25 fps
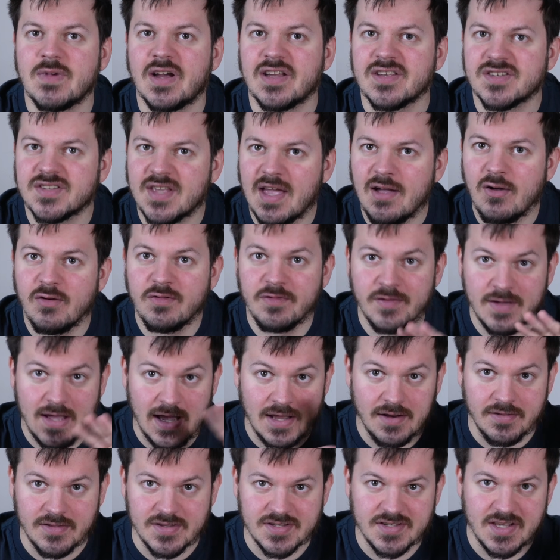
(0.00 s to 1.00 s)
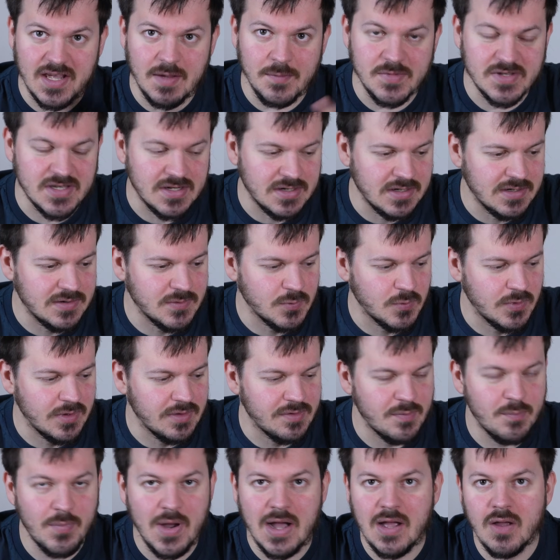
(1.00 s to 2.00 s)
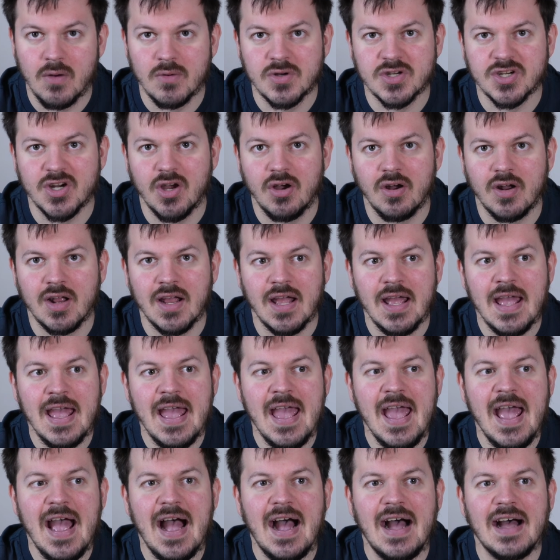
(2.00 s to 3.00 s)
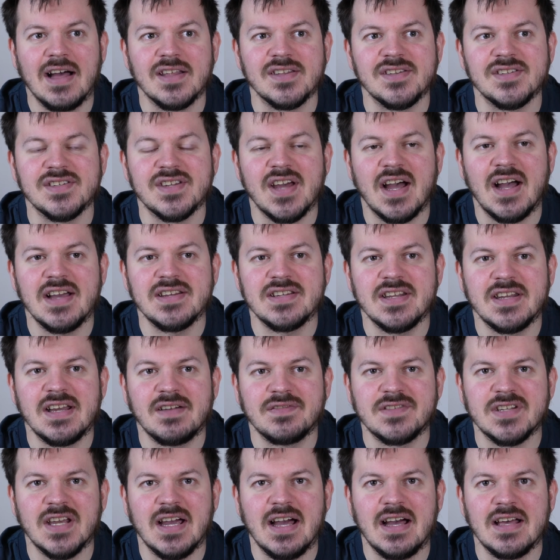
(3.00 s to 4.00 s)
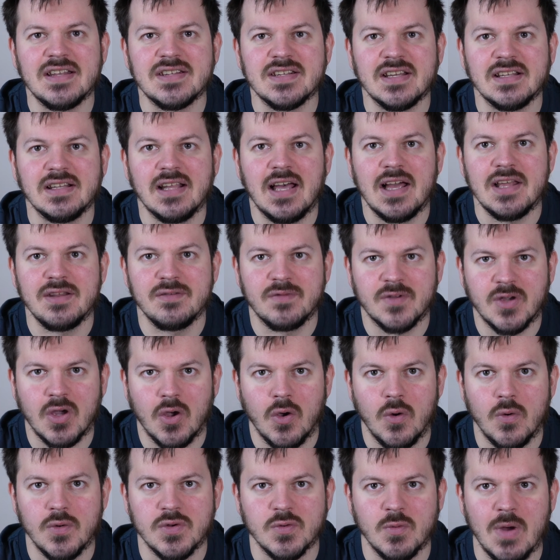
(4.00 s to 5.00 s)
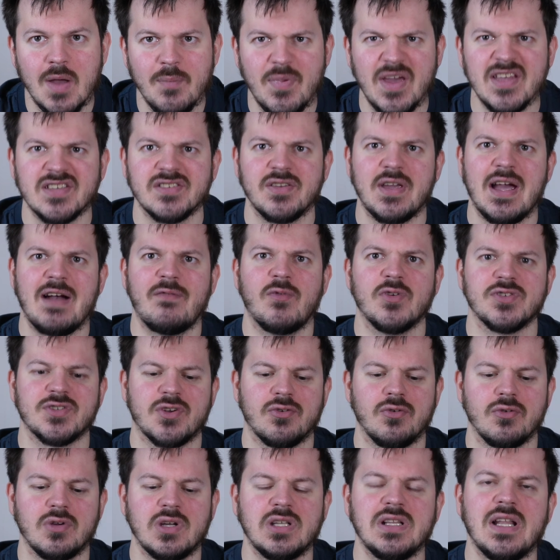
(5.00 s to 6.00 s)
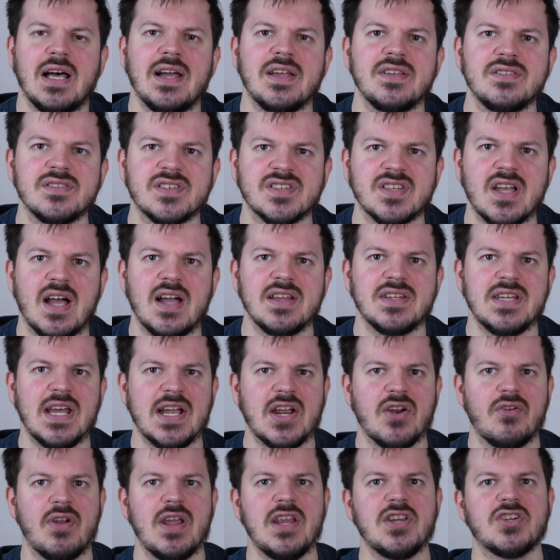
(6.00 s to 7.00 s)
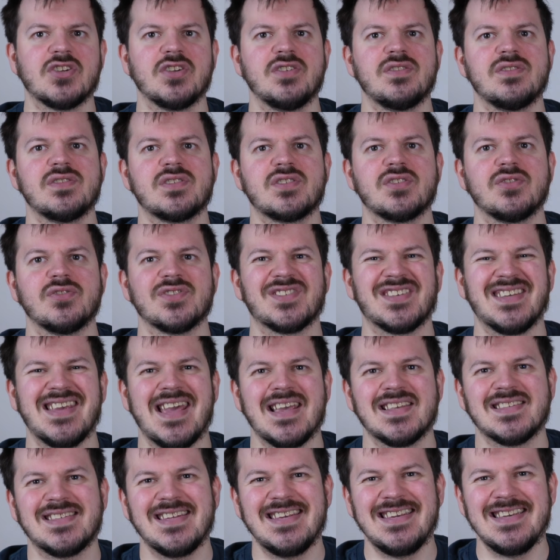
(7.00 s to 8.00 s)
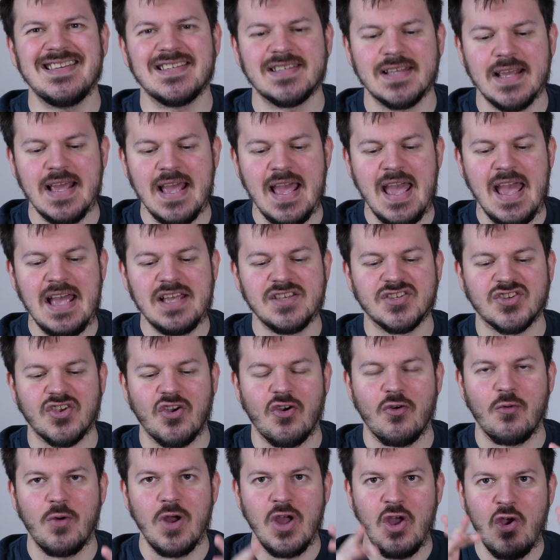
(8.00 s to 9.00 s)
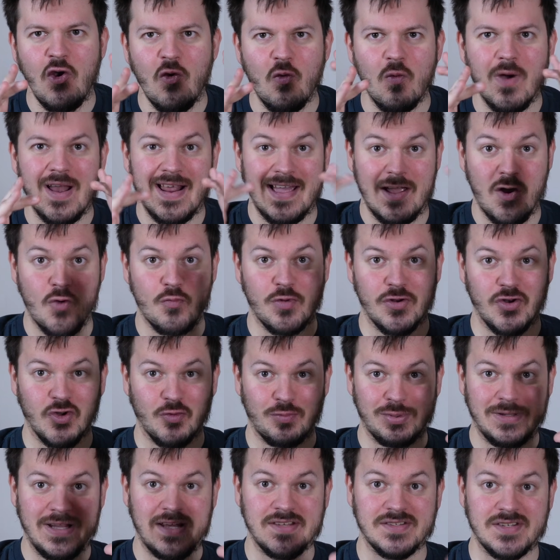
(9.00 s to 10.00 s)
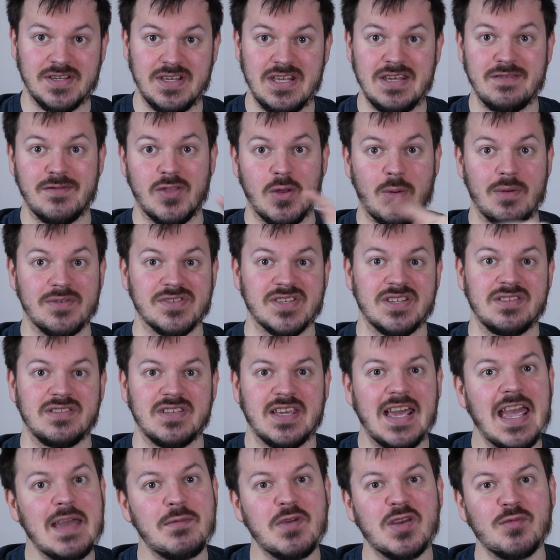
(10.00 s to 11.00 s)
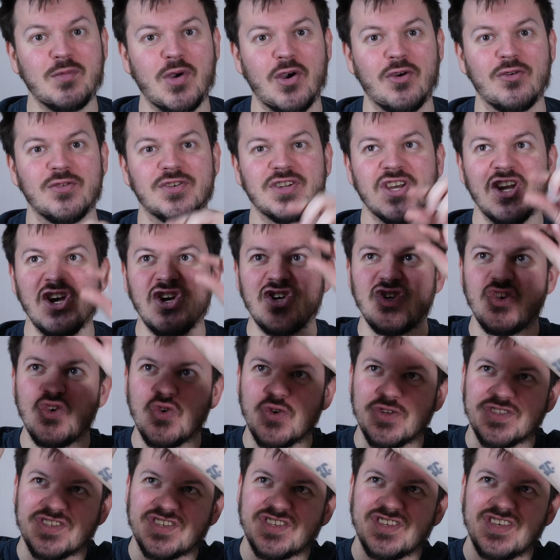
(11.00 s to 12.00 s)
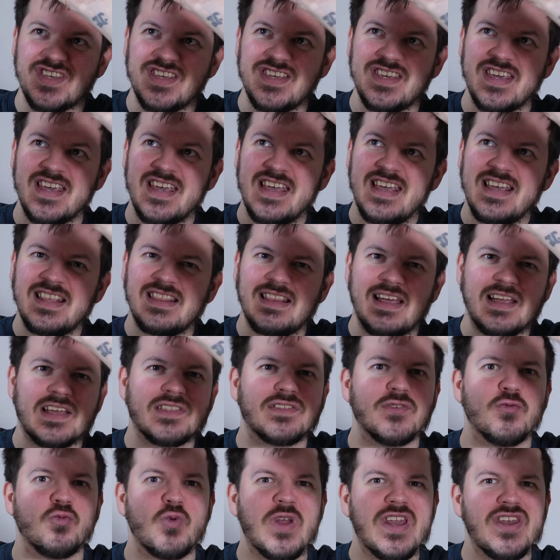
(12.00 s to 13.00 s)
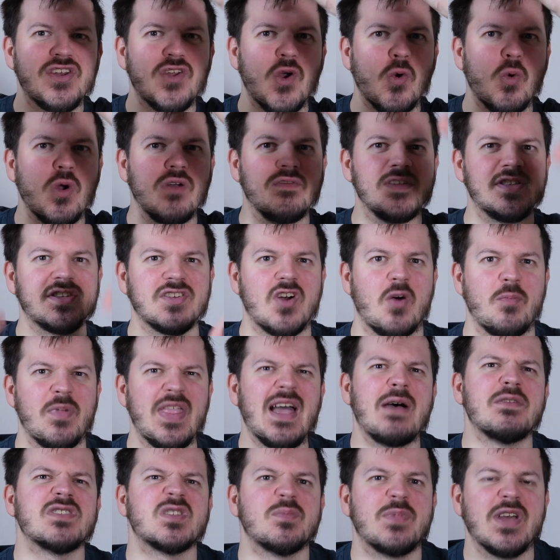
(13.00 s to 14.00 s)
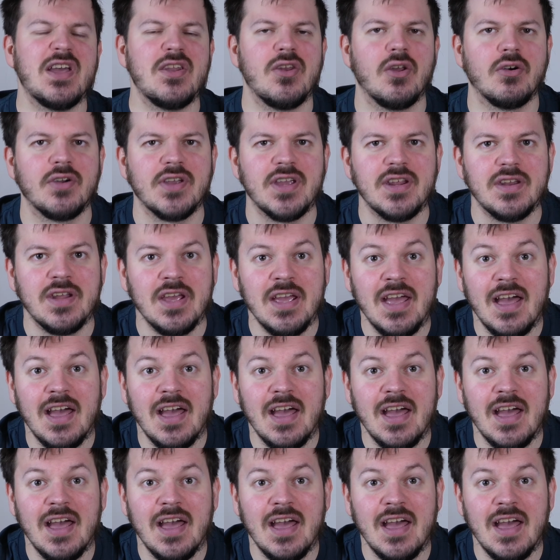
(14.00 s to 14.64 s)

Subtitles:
myself, kind of the same as I did with BioShock, and I did have to add a line of code where I basically have what's called client-side decorations, or CSDs. So when I opened up Plezi, even though I was in gaming mode, you could see like the window at the top, and that was a bit annoying,